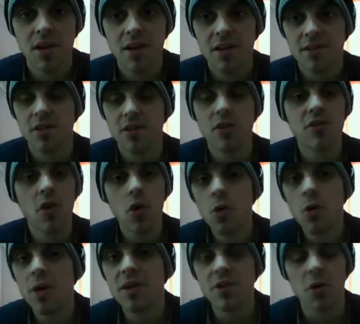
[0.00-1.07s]
So you've
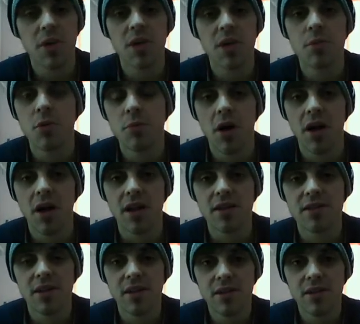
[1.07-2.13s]
always got people buying.
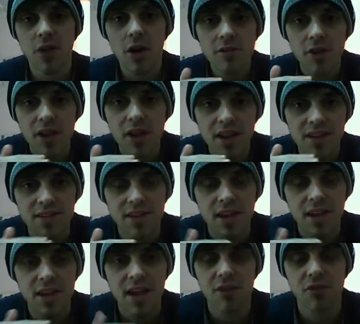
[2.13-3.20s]
So there's kind of like a
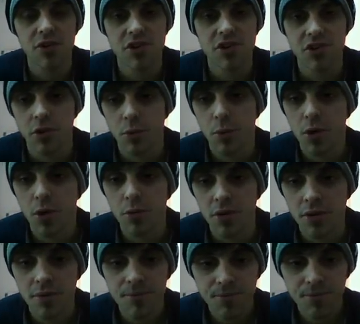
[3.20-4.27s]
steady average at the
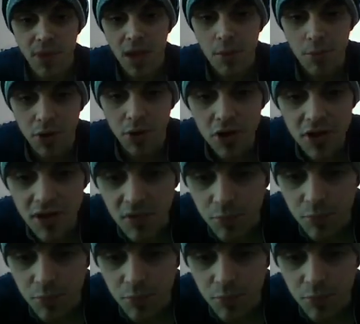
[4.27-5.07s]
moment. But look at this